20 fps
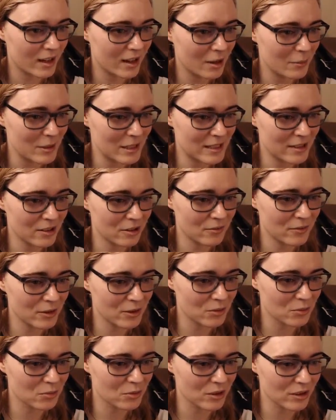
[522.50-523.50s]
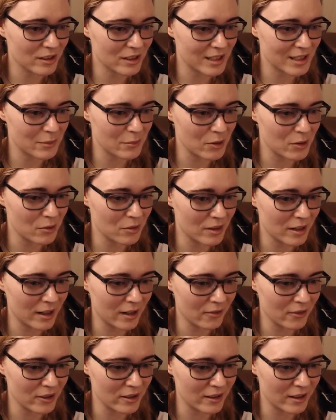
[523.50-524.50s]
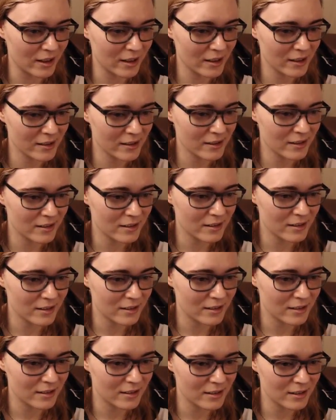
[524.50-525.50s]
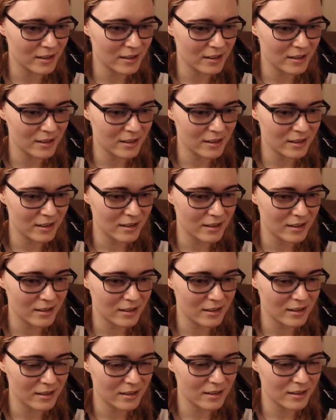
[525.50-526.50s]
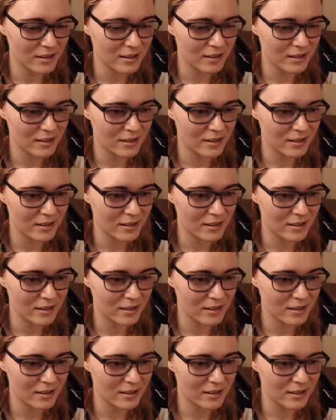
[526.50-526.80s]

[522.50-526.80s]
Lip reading: It still feels really smooth and everything. Okay.